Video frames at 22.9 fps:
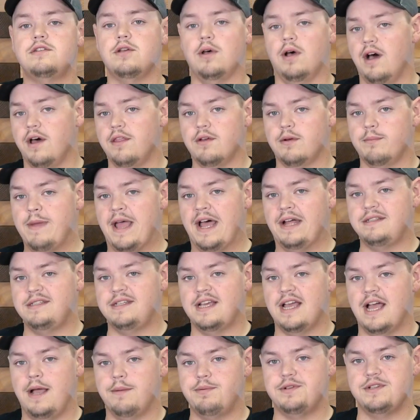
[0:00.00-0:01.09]
So other
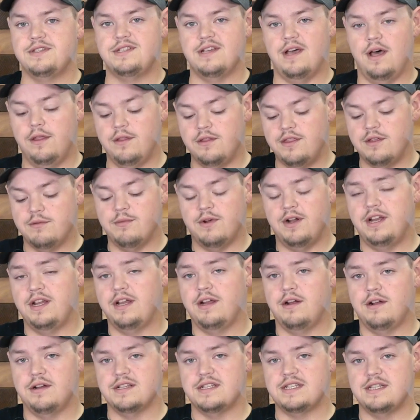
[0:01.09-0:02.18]
mounting options, other than running it
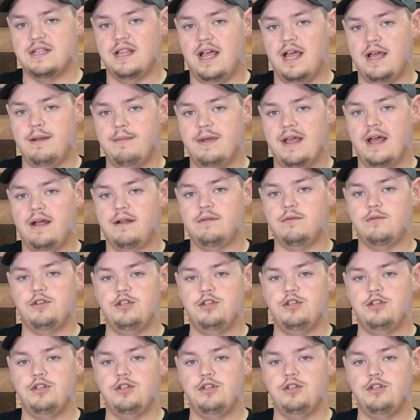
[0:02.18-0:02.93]
on a slide mount,